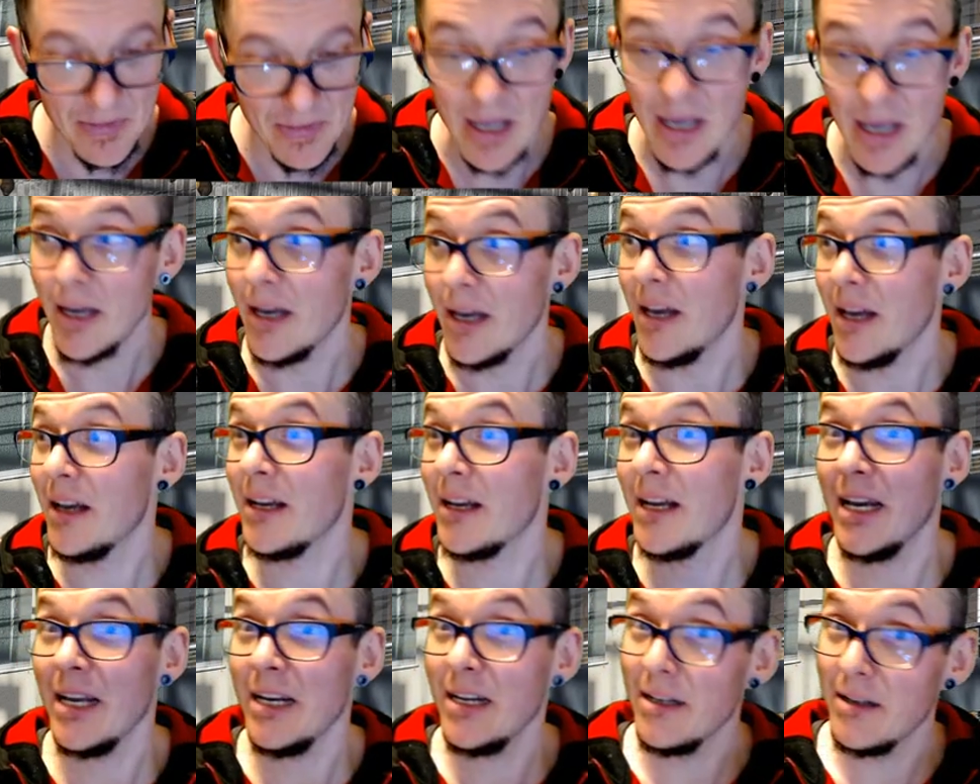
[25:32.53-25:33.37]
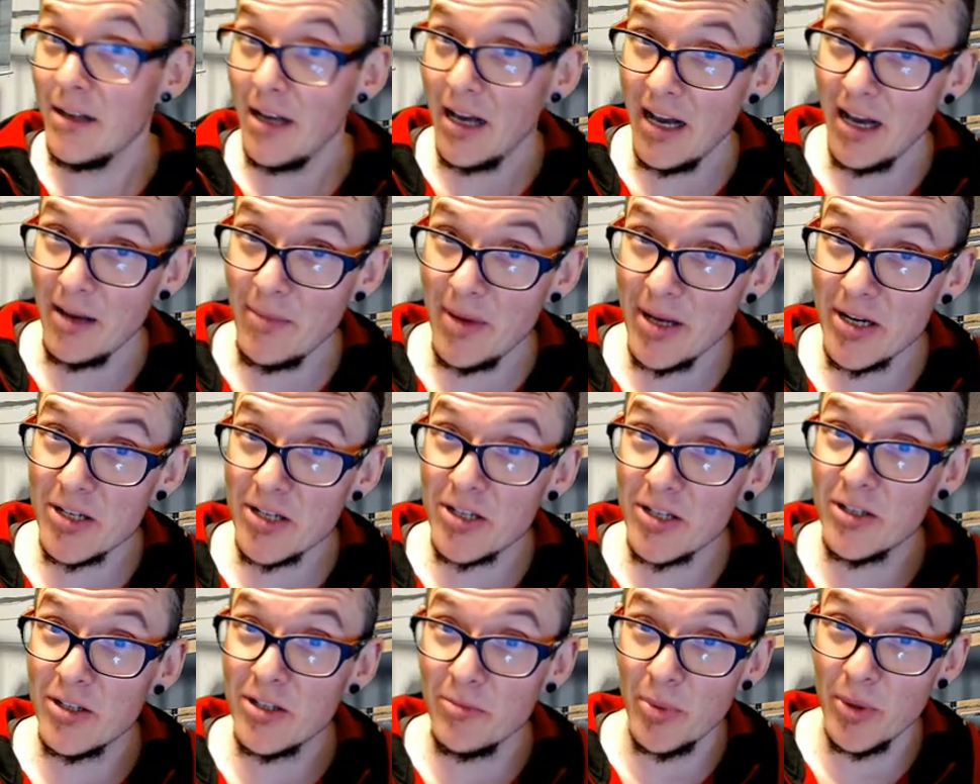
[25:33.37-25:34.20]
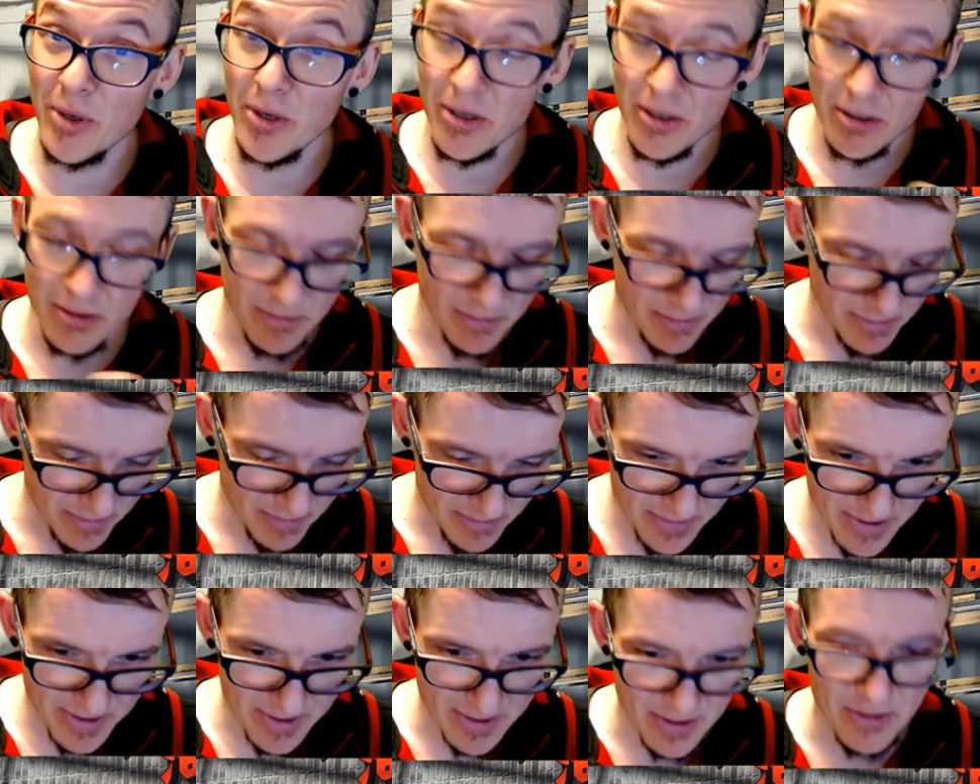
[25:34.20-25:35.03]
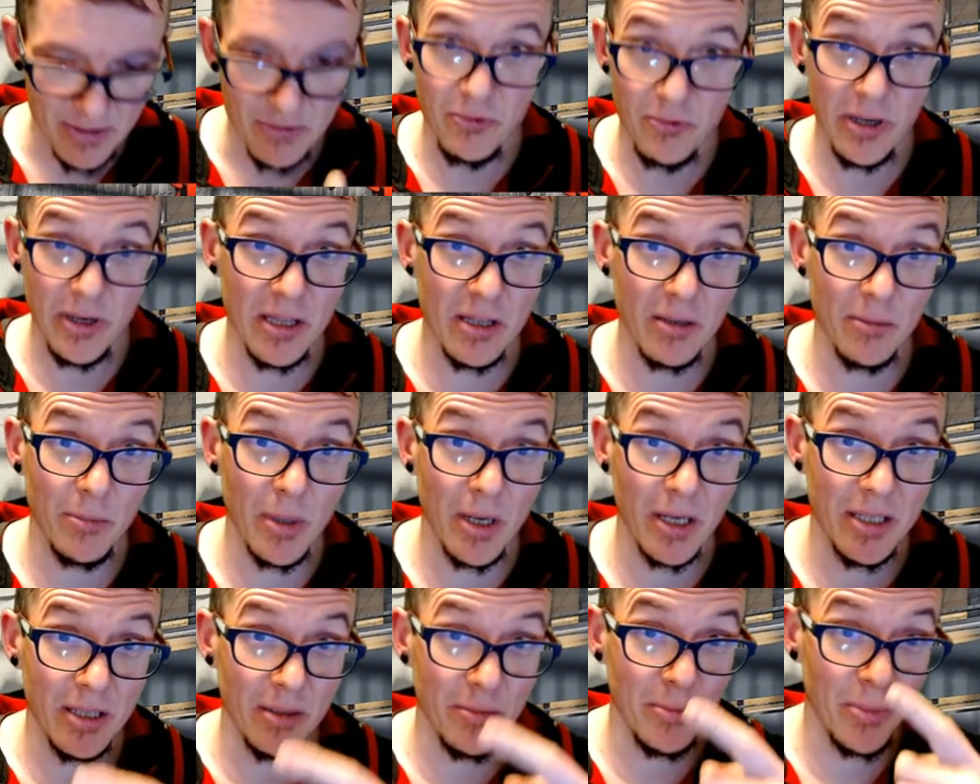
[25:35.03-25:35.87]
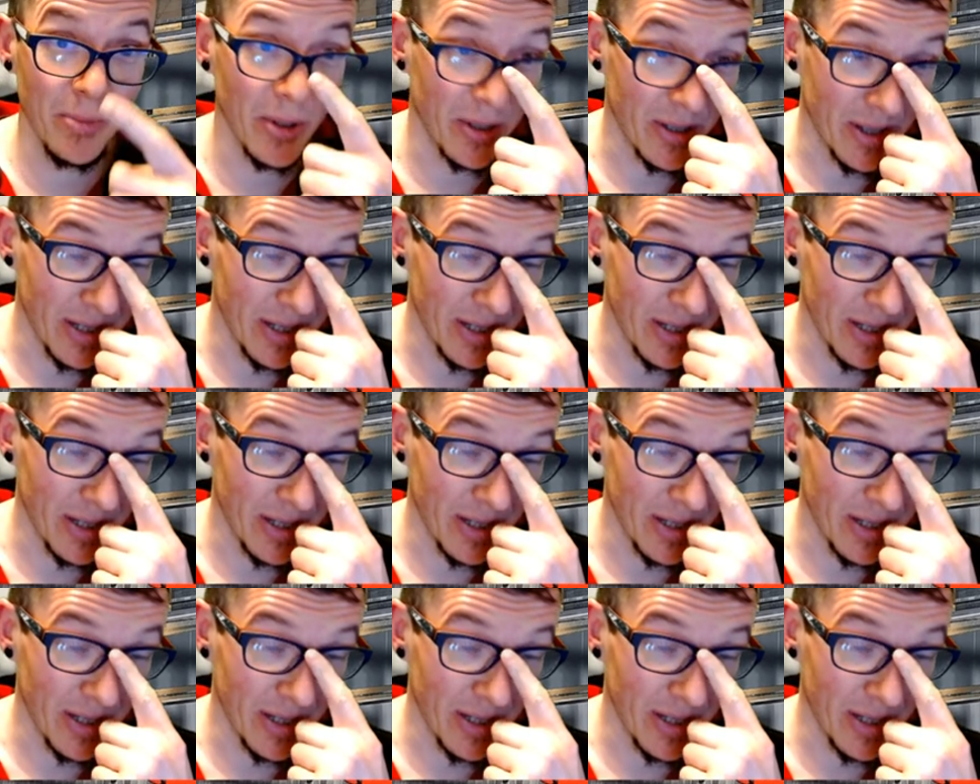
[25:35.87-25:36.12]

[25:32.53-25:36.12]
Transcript: Again, I mentioned the book. Read the bloody book.